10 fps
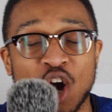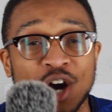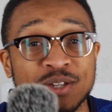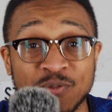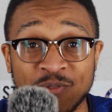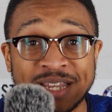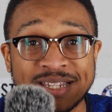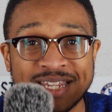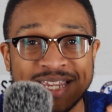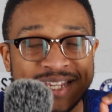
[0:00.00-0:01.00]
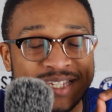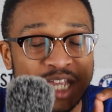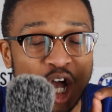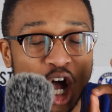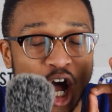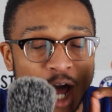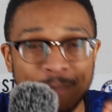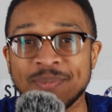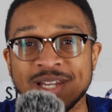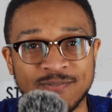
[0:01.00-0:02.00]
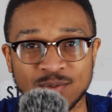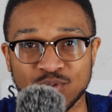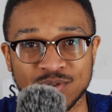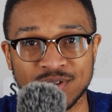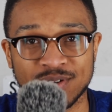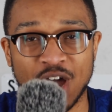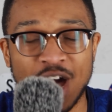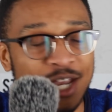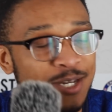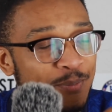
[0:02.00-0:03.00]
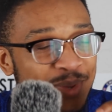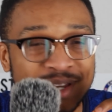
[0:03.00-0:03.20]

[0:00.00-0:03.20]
Our defense is unbelievable. And